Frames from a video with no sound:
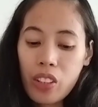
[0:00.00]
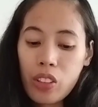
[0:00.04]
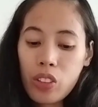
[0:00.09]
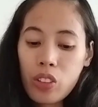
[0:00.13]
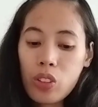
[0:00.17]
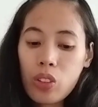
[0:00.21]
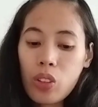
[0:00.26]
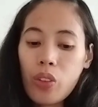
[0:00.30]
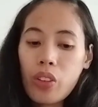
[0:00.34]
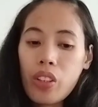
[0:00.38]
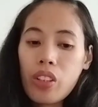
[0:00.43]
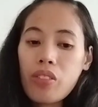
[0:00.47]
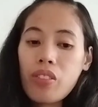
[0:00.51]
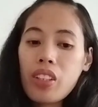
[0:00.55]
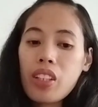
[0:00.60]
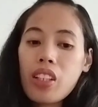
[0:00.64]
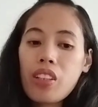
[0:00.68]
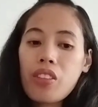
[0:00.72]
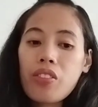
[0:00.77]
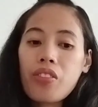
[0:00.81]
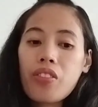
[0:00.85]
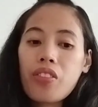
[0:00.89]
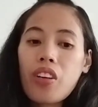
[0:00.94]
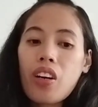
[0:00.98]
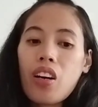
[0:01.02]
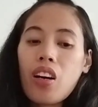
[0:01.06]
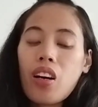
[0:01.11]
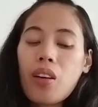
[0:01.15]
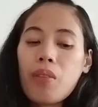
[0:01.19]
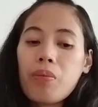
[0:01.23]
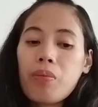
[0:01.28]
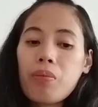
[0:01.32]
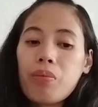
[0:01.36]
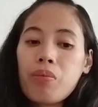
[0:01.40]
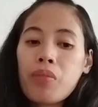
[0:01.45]
So even if
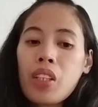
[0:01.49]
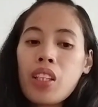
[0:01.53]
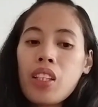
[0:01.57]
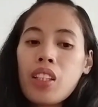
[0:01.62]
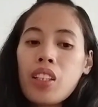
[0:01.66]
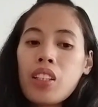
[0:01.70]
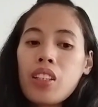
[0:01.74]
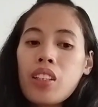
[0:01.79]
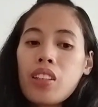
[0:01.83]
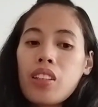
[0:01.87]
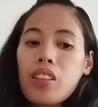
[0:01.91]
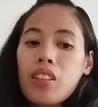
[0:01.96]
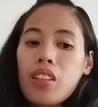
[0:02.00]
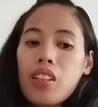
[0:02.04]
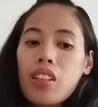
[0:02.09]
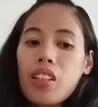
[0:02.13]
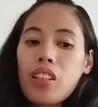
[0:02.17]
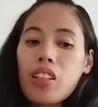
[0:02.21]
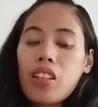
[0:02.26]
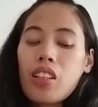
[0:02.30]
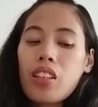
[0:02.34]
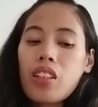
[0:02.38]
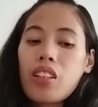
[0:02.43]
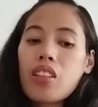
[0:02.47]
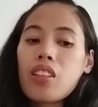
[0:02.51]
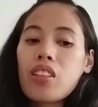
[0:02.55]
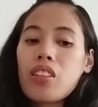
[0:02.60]
the